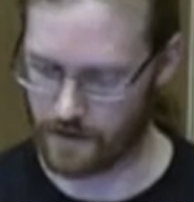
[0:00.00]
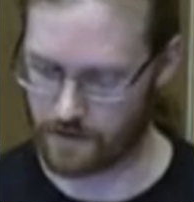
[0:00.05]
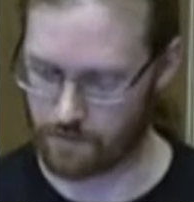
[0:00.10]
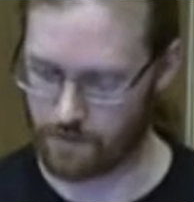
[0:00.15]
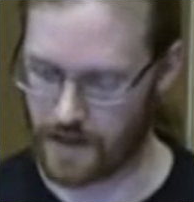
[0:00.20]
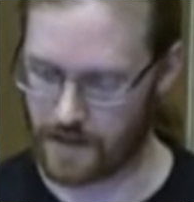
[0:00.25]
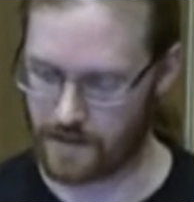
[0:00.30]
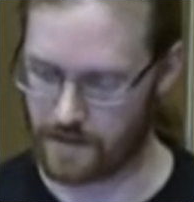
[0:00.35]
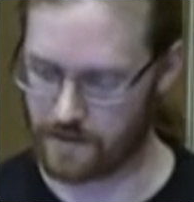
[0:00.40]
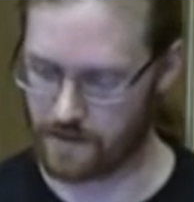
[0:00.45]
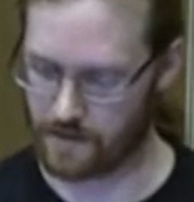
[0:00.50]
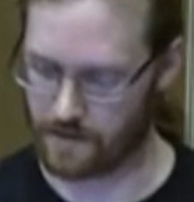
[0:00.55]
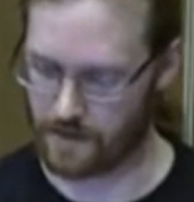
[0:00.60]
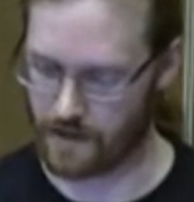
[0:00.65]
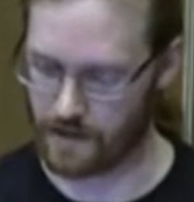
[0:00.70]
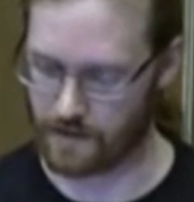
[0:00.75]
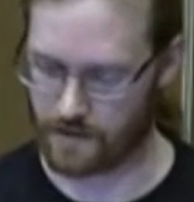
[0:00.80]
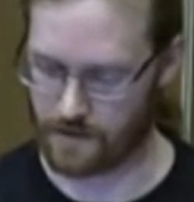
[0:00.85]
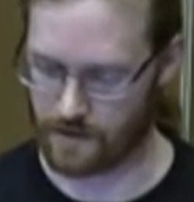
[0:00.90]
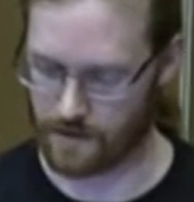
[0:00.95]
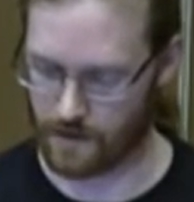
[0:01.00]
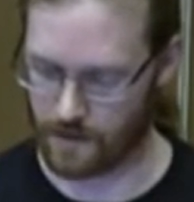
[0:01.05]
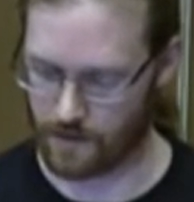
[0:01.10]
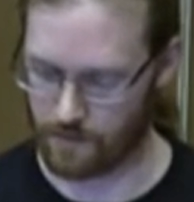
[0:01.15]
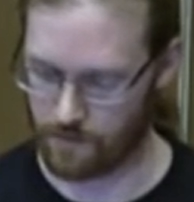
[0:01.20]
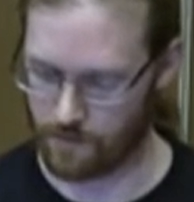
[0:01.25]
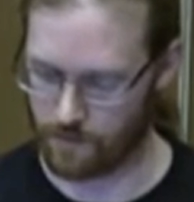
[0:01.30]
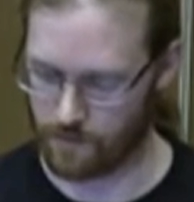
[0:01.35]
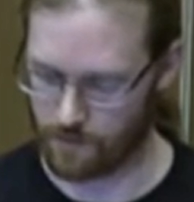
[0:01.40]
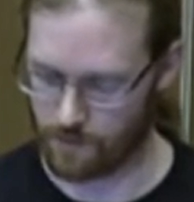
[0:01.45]
that matters is that,
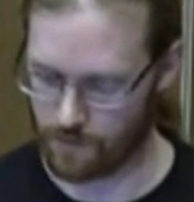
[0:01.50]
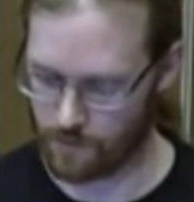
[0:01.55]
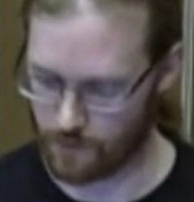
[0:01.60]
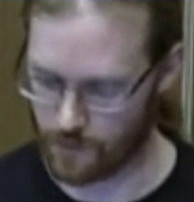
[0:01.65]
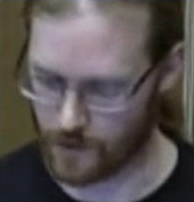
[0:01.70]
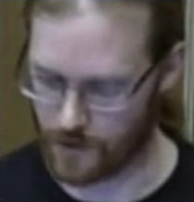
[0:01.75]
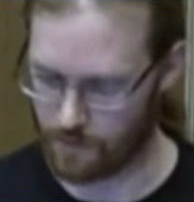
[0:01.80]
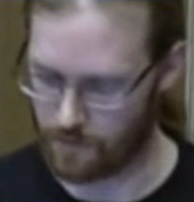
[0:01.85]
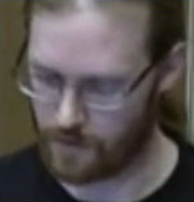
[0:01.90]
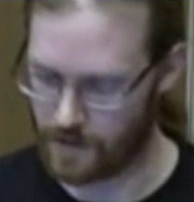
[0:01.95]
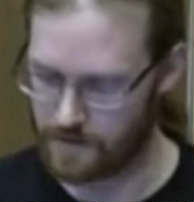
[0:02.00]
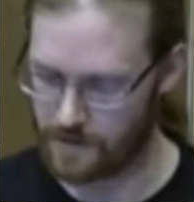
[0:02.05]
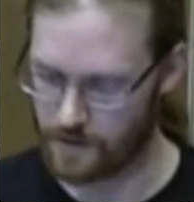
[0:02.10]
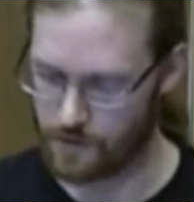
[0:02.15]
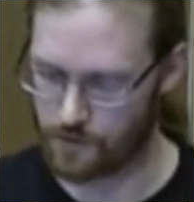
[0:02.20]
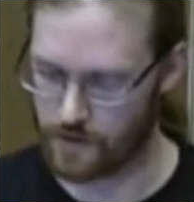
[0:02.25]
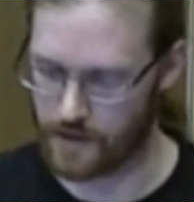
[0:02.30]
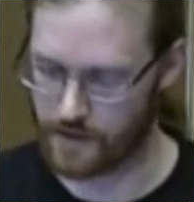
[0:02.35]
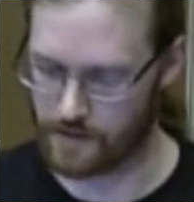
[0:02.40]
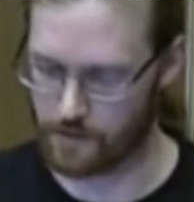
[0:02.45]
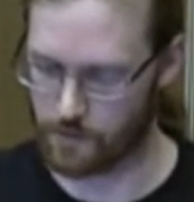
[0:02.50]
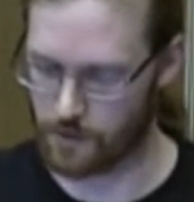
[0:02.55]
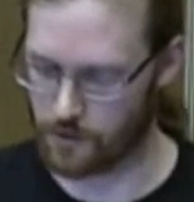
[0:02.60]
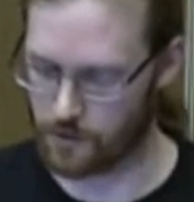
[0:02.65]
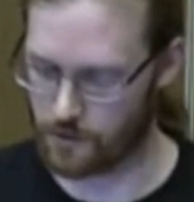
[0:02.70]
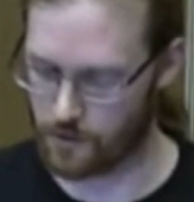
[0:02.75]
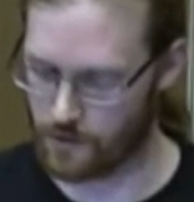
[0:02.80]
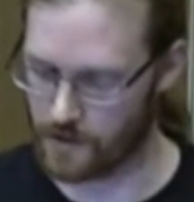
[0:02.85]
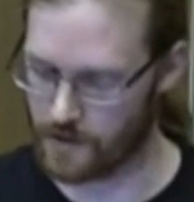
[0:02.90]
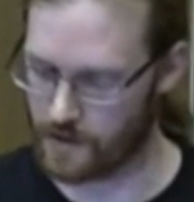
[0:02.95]
it's increasing
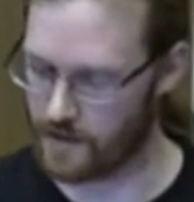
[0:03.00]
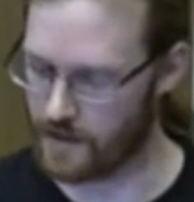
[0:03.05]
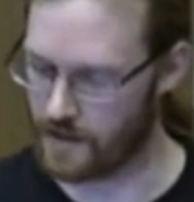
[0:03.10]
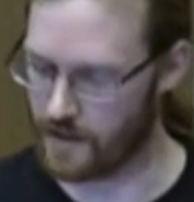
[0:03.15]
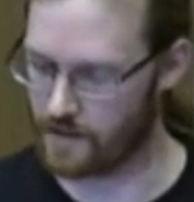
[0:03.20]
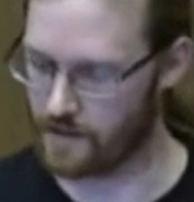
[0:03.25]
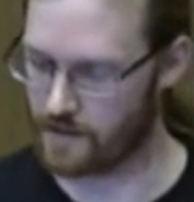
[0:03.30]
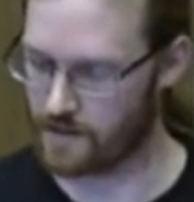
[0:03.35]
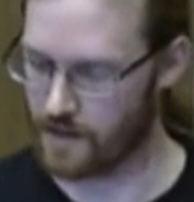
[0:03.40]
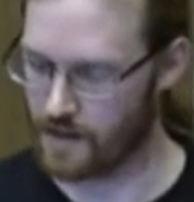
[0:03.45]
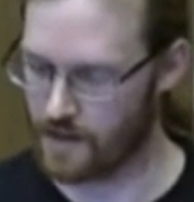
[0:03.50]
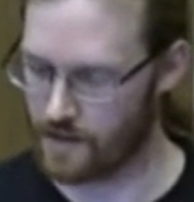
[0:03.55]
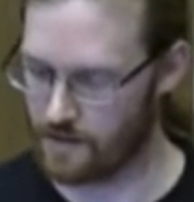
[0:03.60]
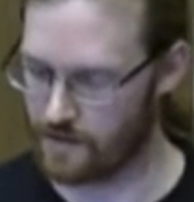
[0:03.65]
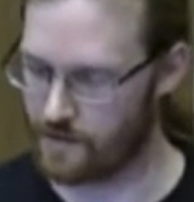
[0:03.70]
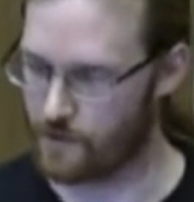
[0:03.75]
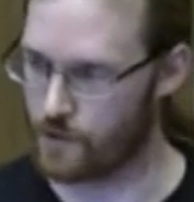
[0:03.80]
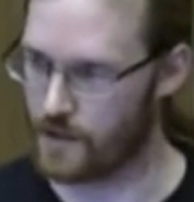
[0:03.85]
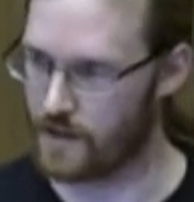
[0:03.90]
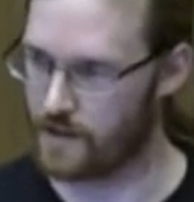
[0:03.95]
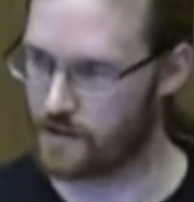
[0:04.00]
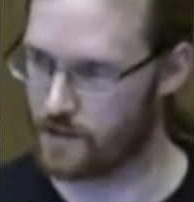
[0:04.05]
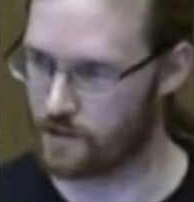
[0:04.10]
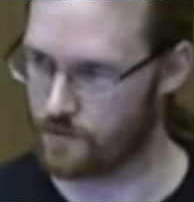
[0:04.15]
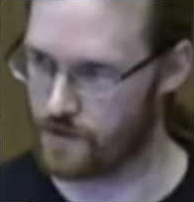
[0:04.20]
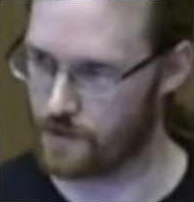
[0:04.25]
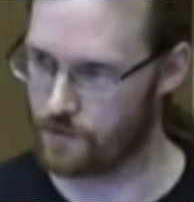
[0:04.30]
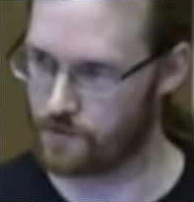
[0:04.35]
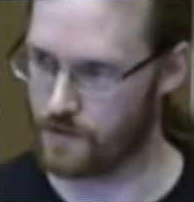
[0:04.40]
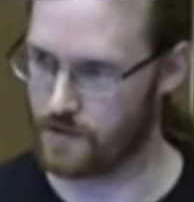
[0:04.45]
monotonically, and the
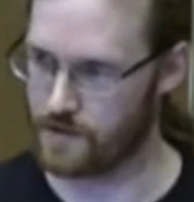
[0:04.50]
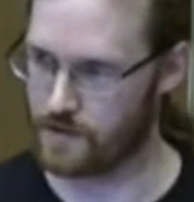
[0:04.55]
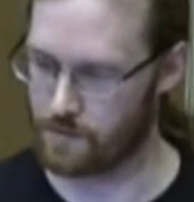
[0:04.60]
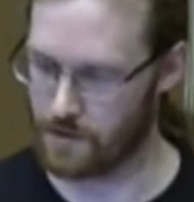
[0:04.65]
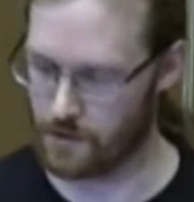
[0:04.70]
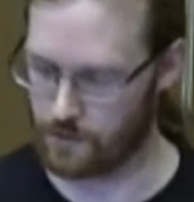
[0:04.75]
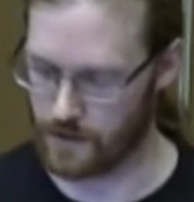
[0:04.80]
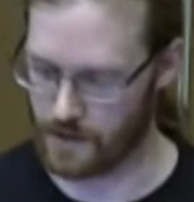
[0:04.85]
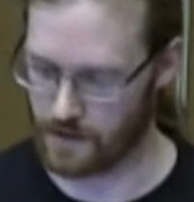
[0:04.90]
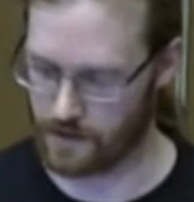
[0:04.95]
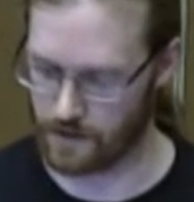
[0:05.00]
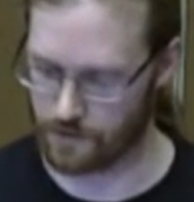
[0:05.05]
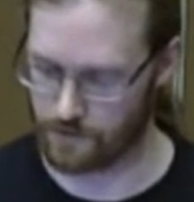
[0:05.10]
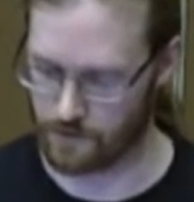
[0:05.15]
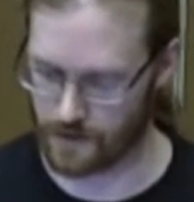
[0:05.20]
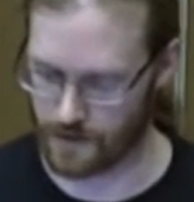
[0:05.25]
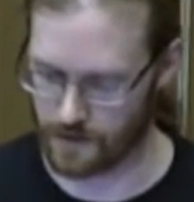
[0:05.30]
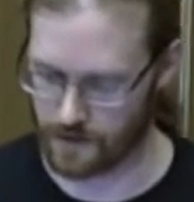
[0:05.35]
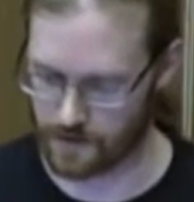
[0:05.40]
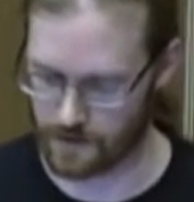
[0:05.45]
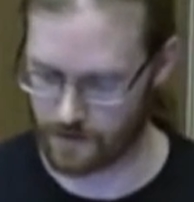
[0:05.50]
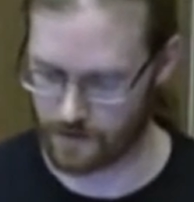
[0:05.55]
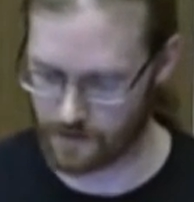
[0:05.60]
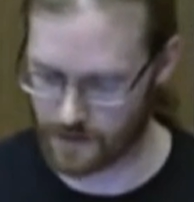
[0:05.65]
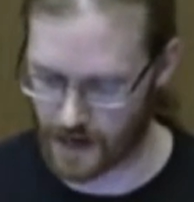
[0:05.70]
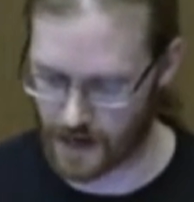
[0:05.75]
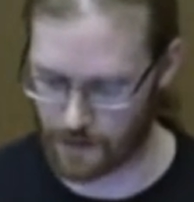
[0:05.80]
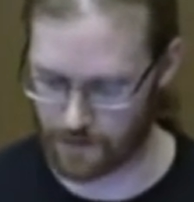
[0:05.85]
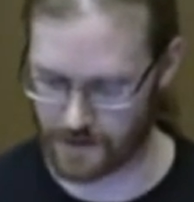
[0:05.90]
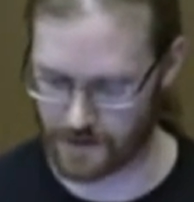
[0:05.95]
relative difference between different
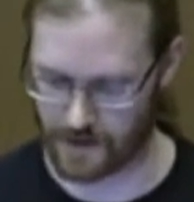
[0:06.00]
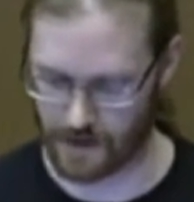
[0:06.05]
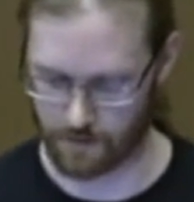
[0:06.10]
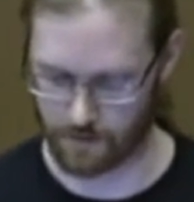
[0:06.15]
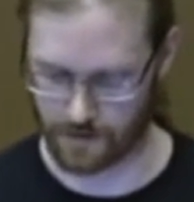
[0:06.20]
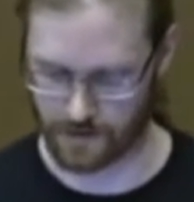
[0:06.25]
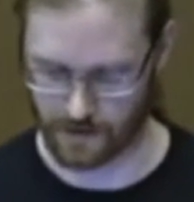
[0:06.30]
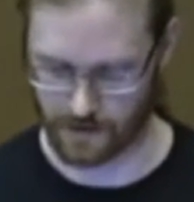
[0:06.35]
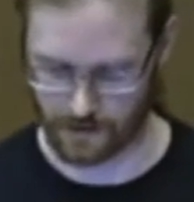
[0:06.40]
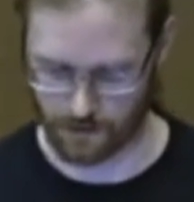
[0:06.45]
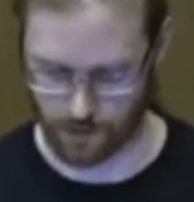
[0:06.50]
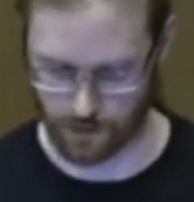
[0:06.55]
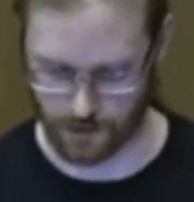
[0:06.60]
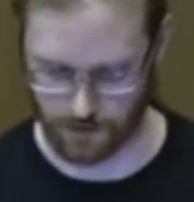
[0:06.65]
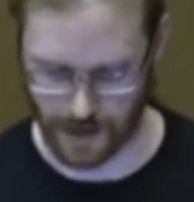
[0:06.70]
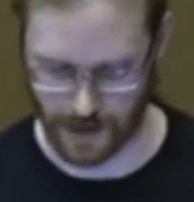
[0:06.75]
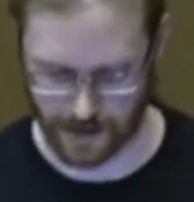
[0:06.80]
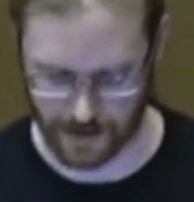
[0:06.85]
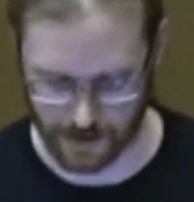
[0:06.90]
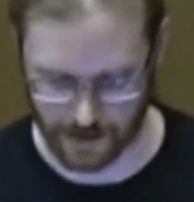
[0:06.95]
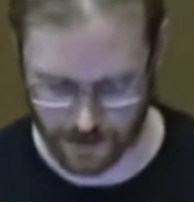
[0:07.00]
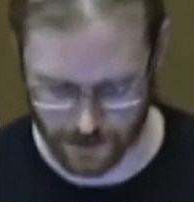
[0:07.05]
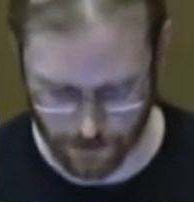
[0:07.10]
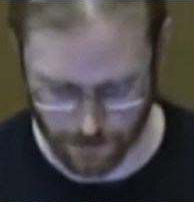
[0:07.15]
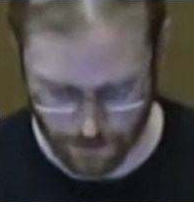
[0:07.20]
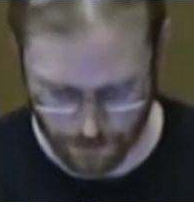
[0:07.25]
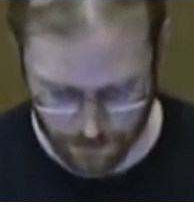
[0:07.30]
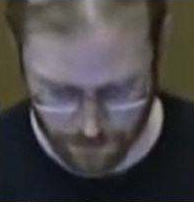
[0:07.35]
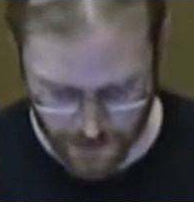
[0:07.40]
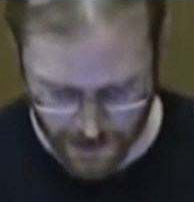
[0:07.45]
timestamps is what matters.
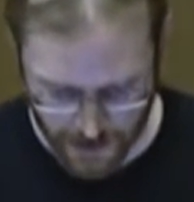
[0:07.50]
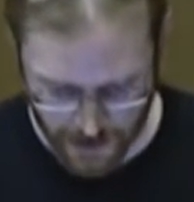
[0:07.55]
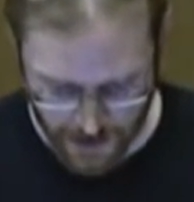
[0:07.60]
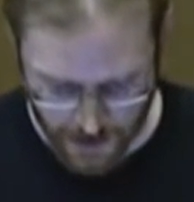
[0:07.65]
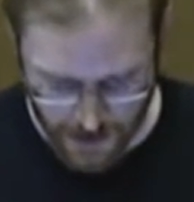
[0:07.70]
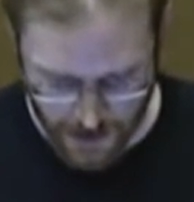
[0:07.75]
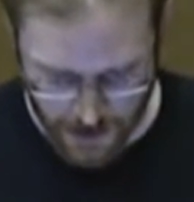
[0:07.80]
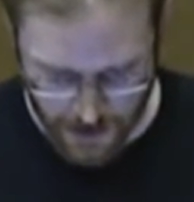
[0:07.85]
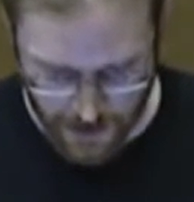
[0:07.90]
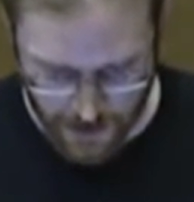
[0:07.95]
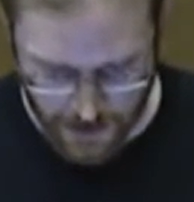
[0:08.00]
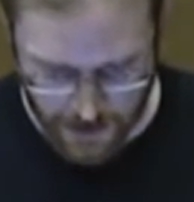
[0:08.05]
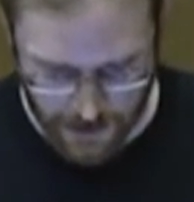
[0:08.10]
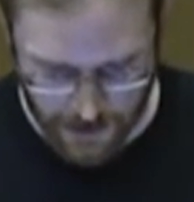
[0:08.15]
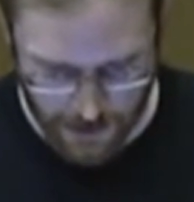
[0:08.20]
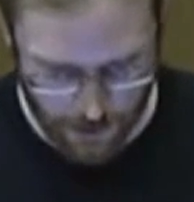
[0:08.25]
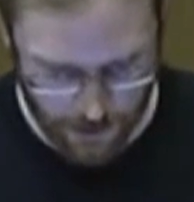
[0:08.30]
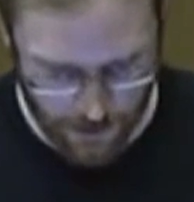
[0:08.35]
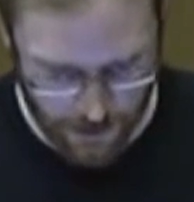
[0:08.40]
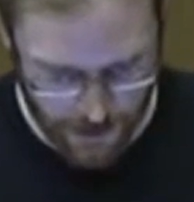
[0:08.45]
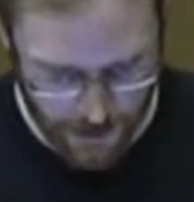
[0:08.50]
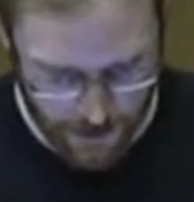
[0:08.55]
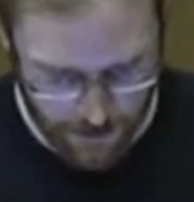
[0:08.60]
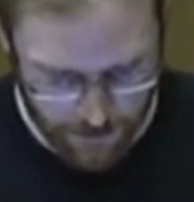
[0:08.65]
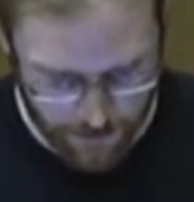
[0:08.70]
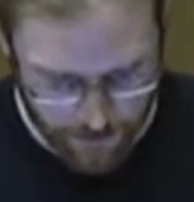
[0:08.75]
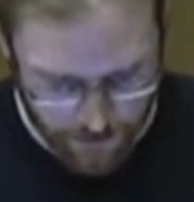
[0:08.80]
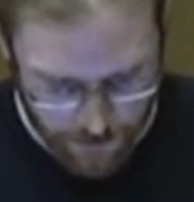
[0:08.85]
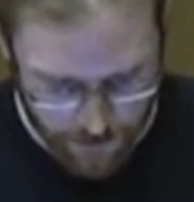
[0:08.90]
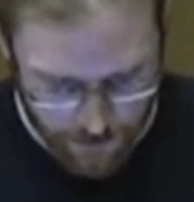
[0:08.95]

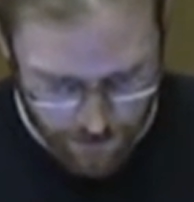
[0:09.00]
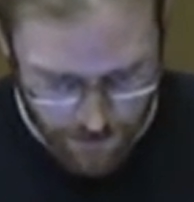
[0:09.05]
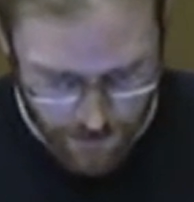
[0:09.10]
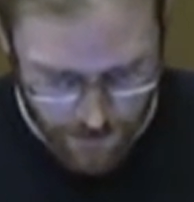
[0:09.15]
Now,